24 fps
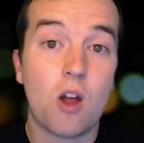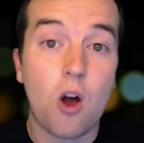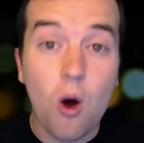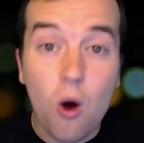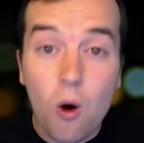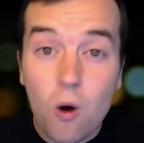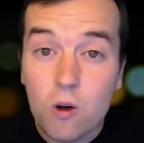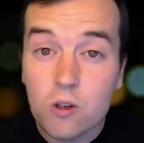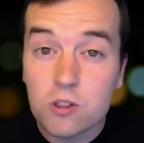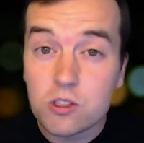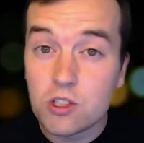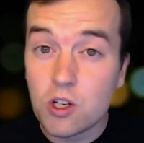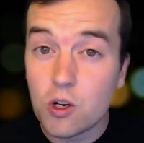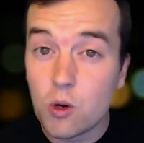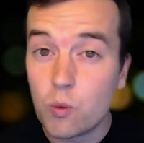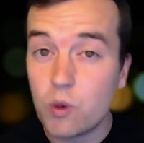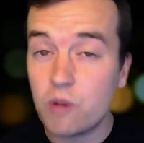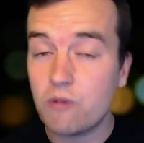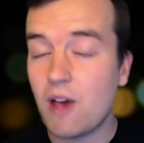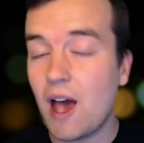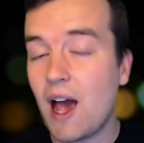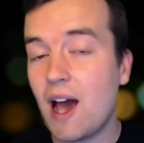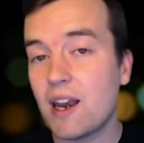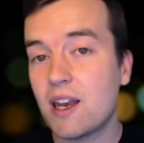Also,
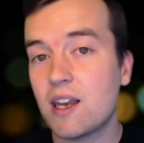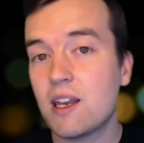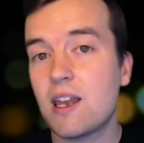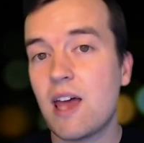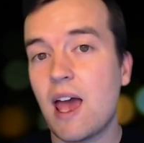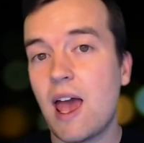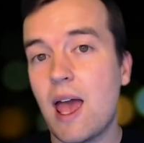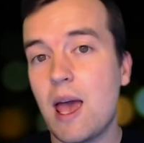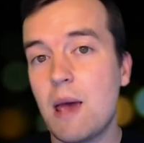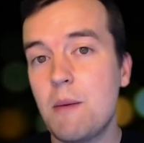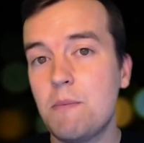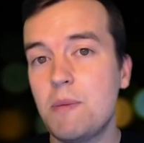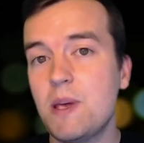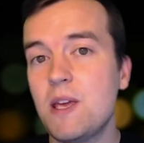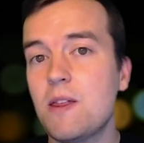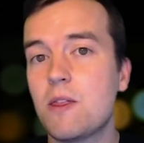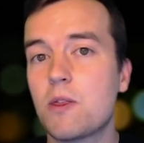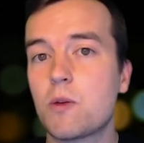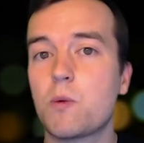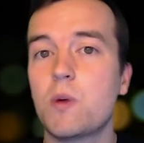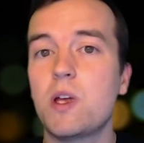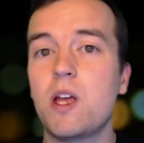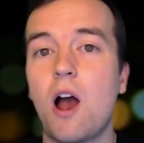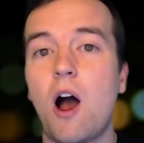we've added
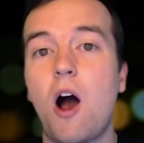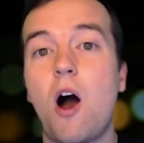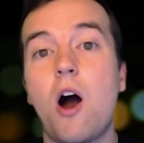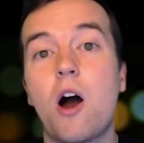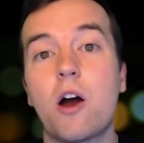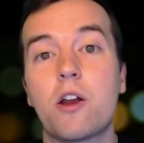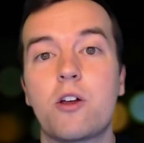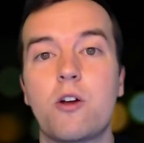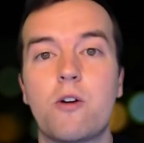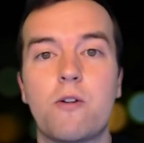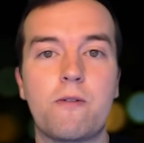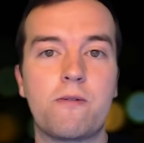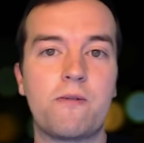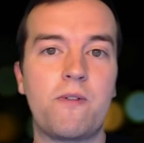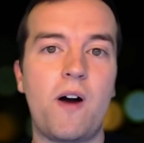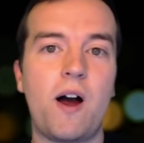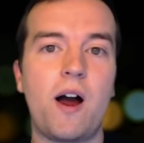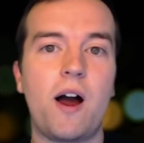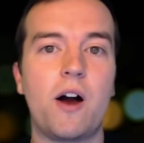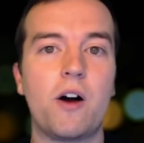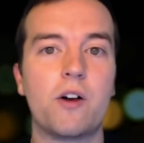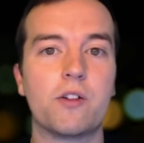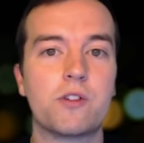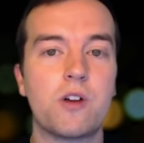MP3 audio
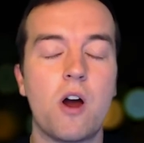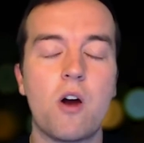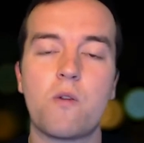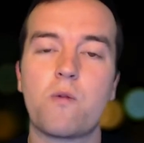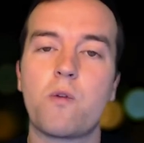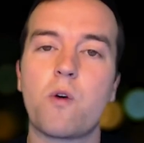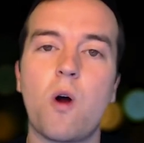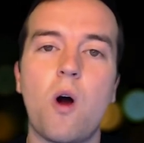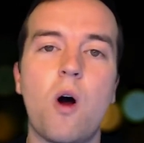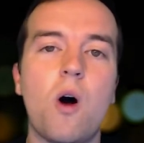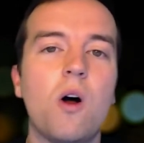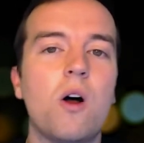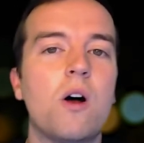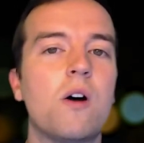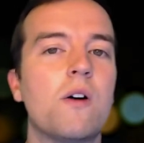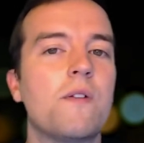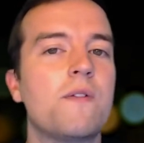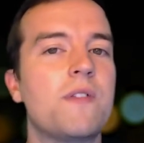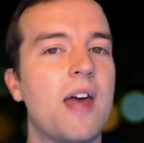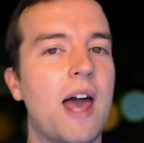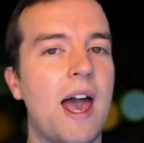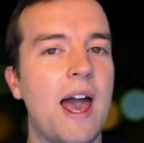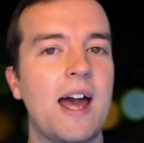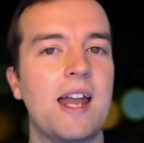files for all of
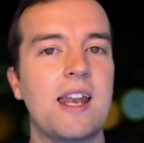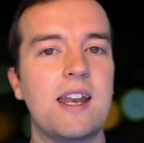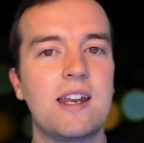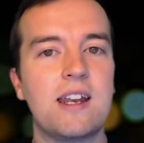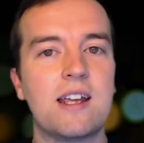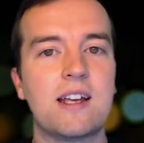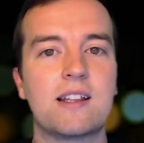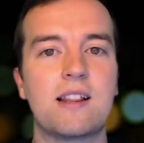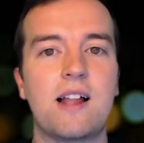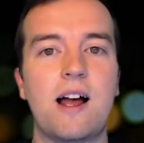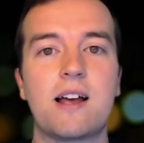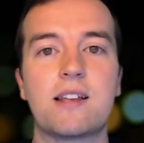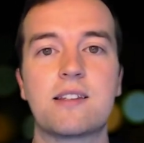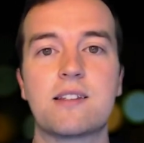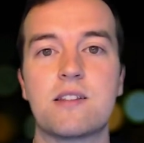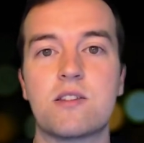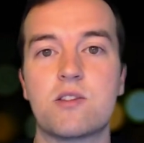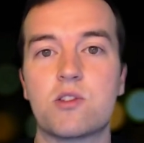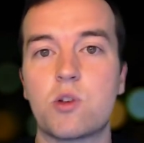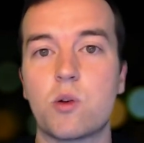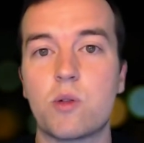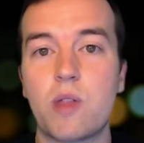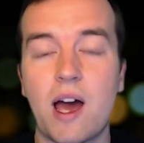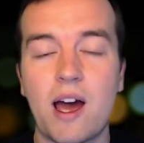the editing lessons
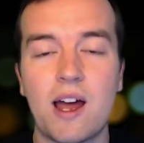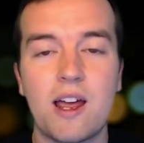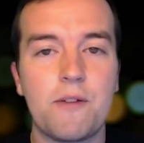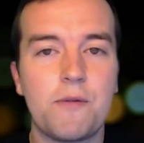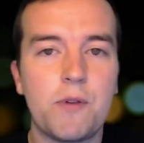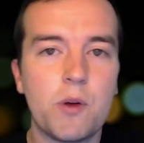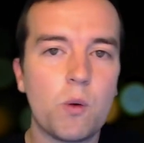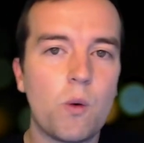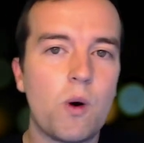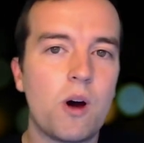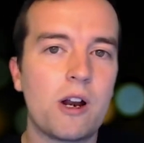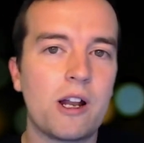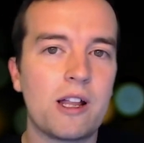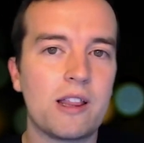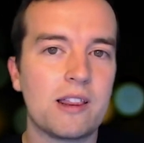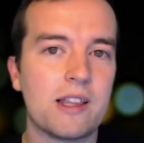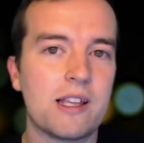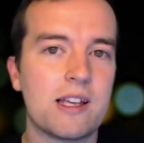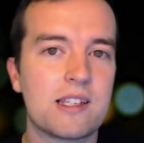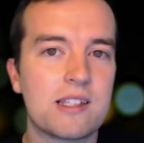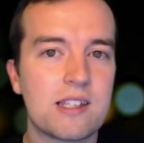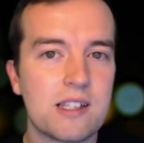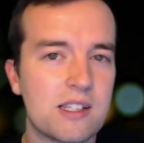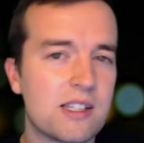so that if you want to
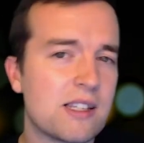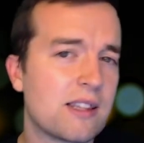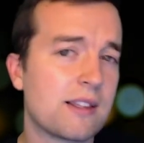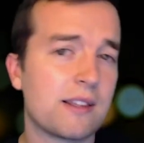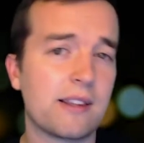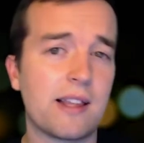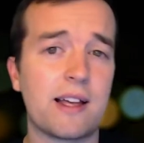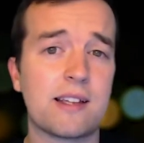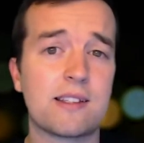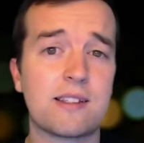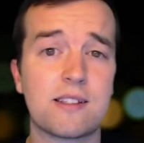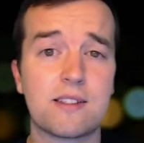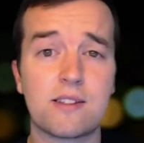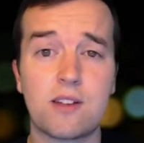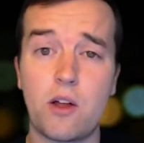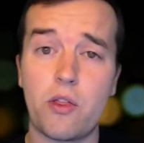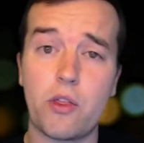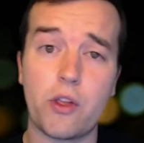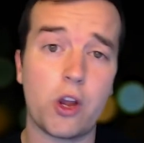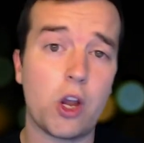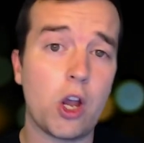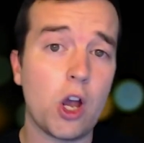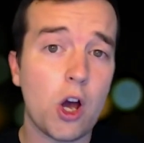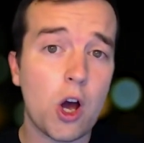listen to the lessons on
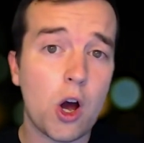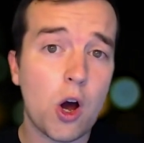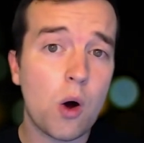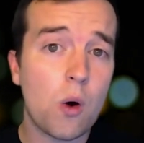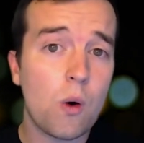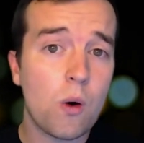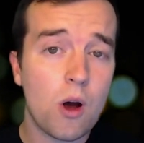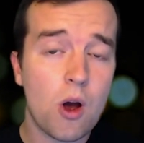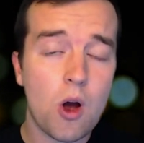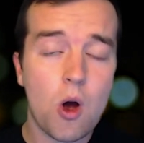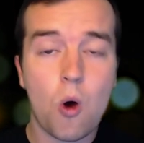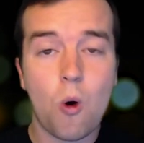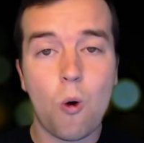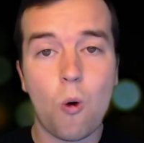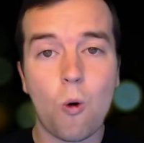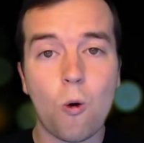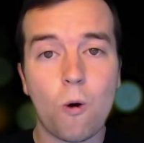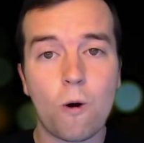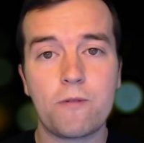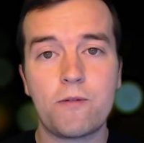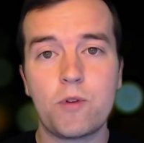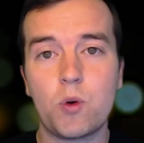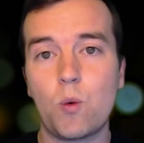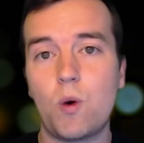the go,
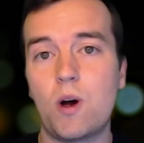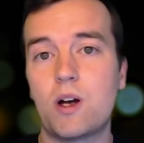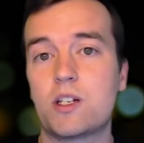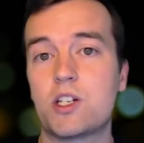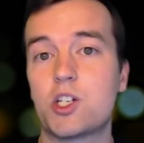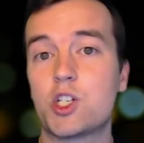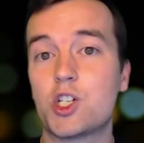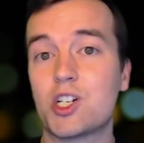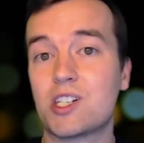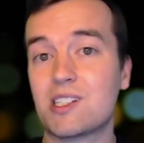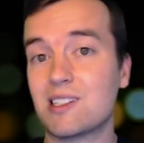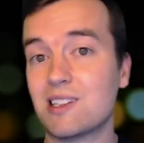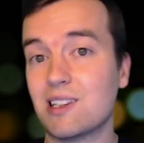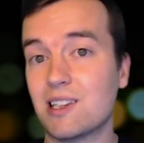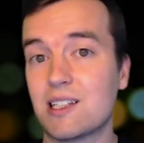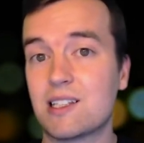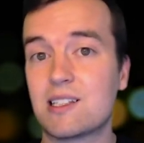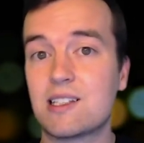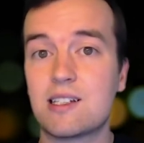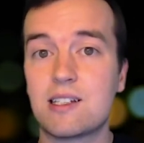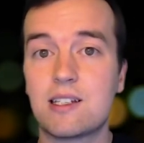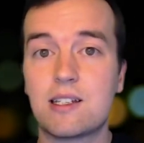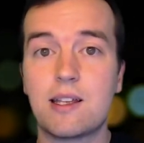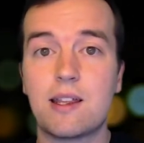or if you want to just
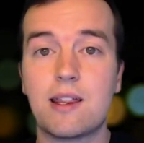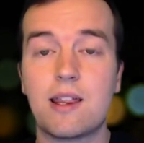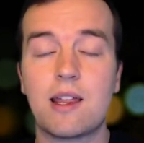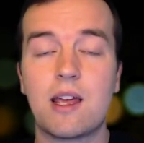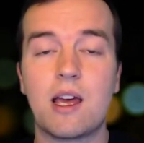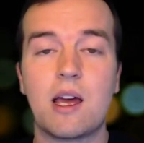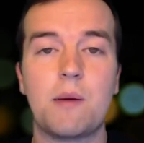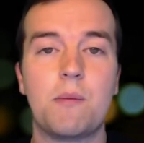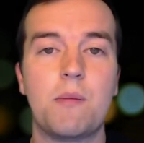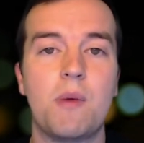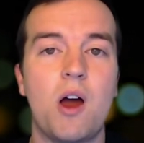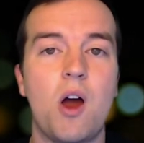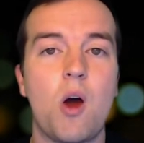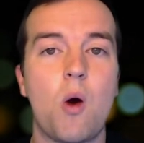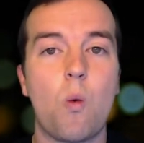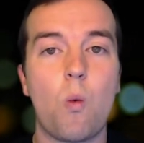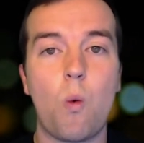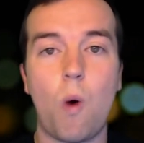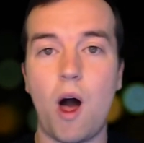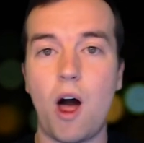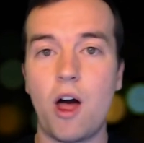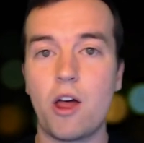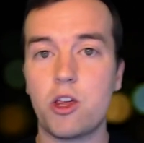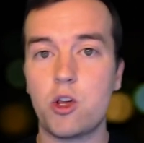listen to them
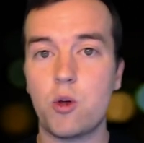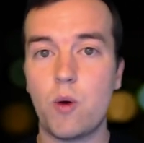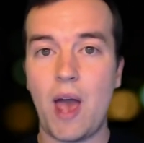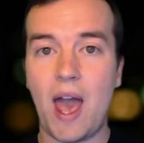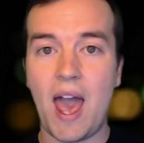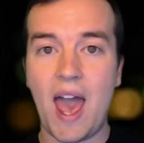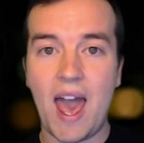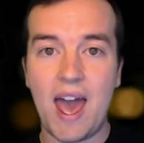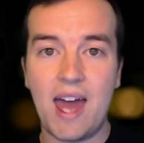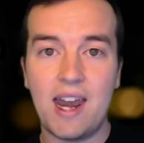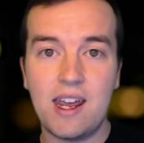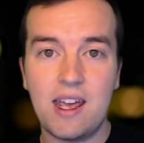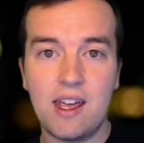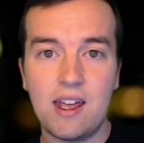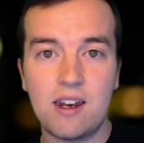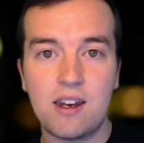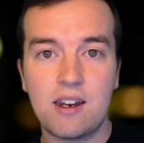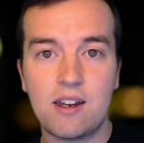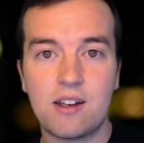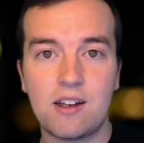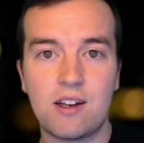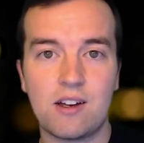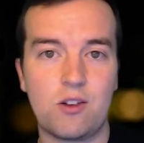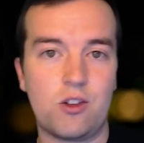while you edit
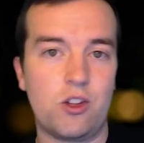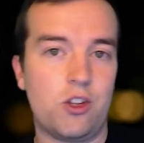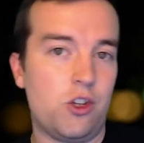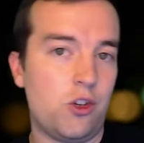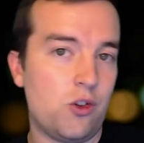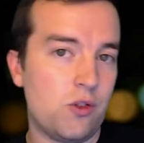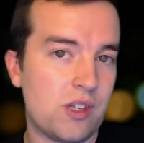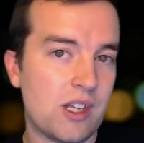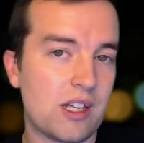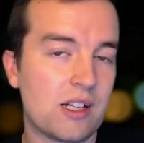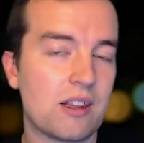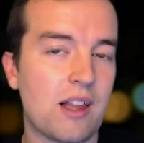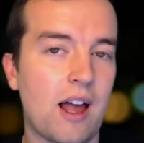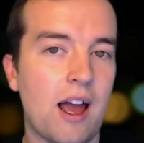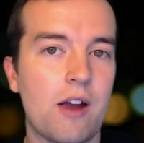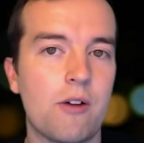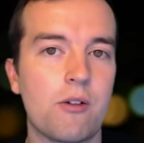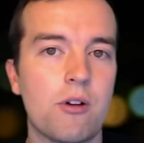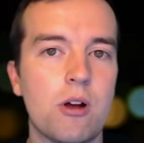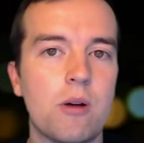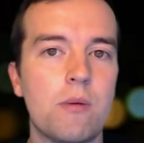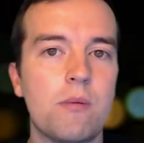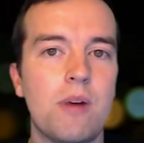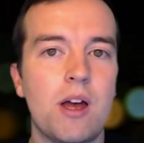using
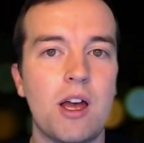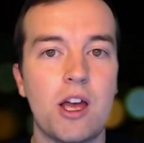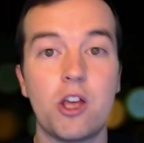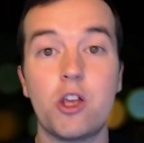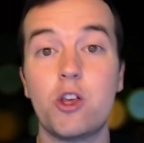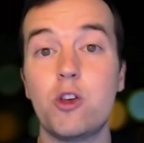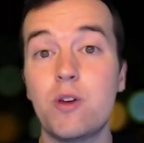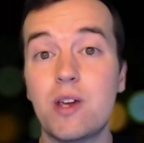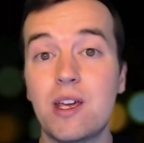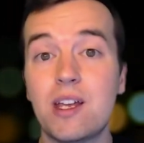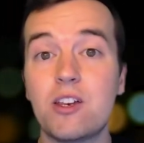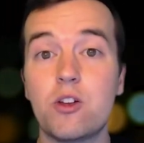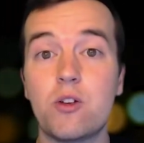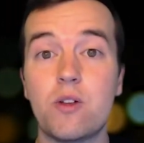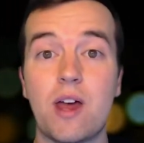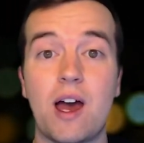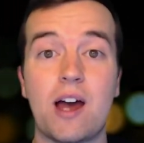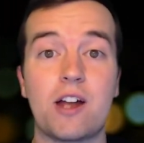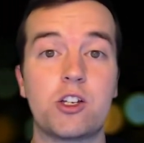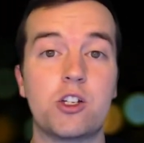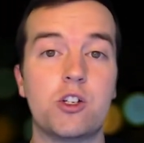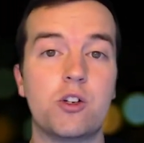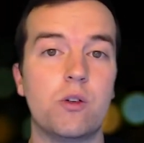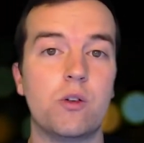Lightroom, you can do
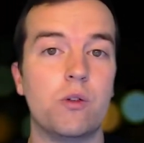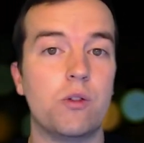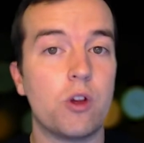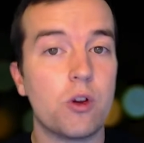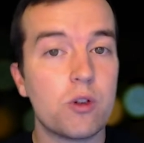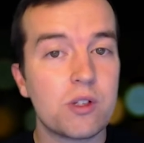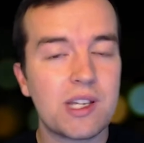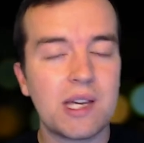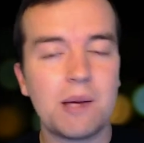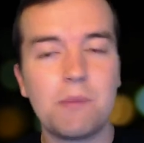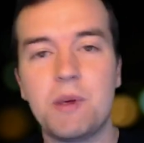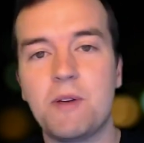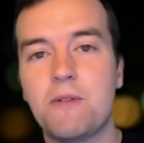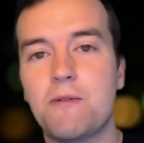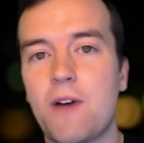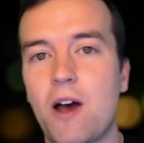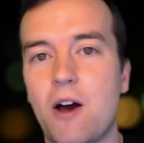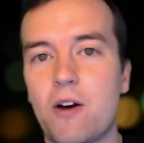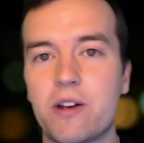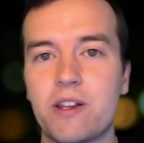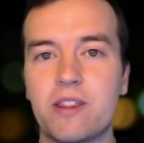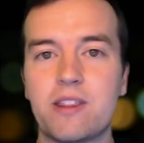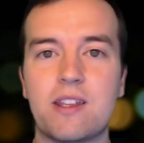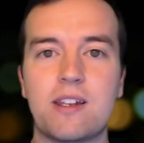that too. Those can be
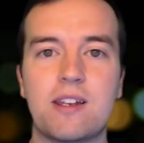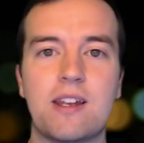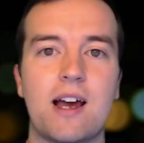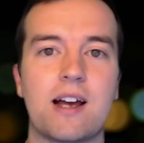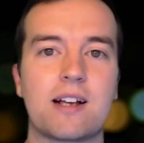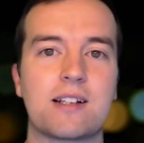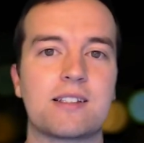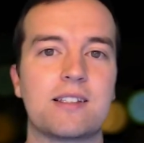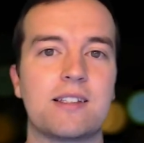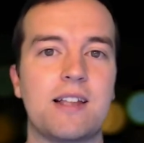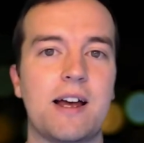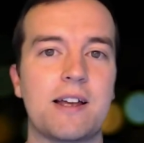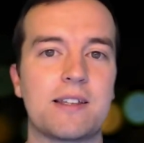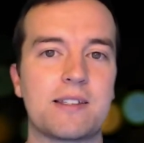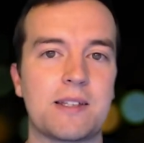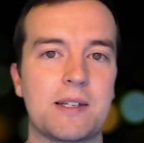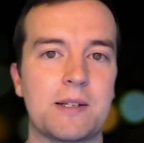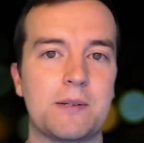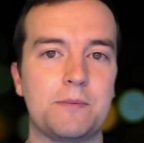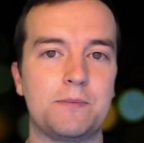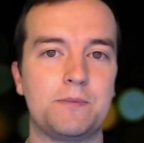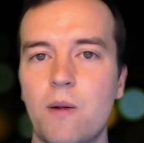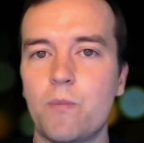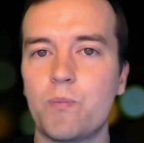found in the next
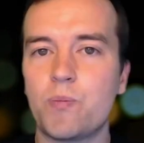lesson.